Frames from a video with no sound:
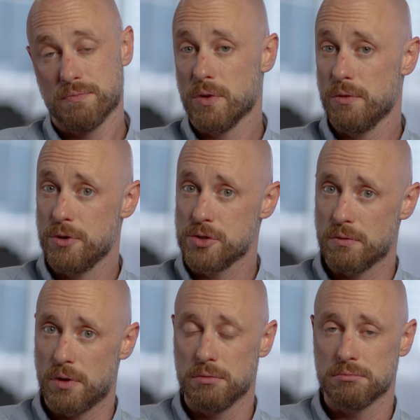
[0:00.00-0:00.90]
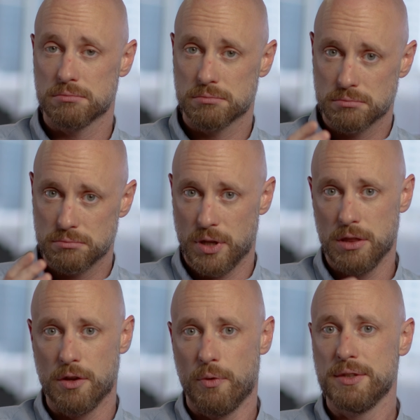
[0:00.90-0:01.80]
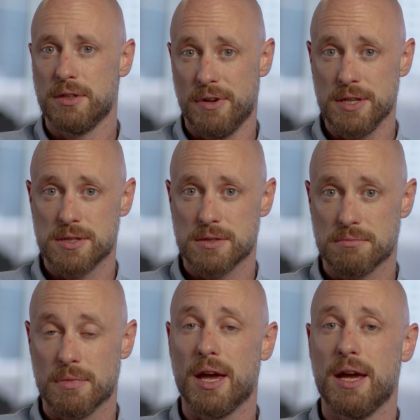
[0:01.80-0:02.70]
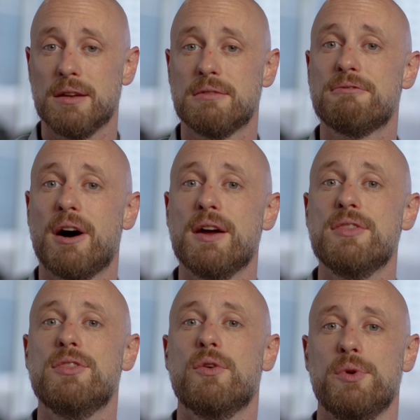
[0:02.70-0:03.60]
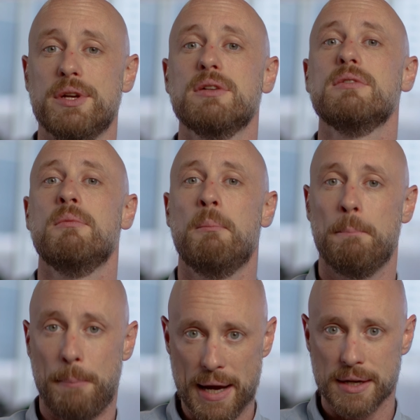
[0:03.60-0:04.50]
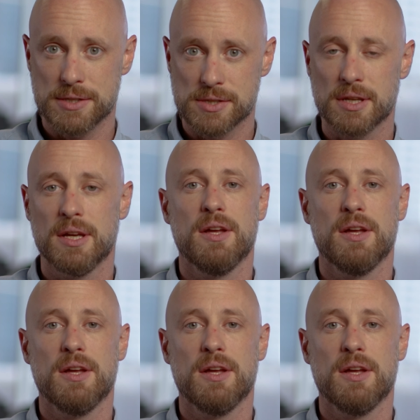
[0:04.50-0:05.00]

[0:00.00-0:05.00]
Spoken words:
First of all, get the right advice and find the real banks.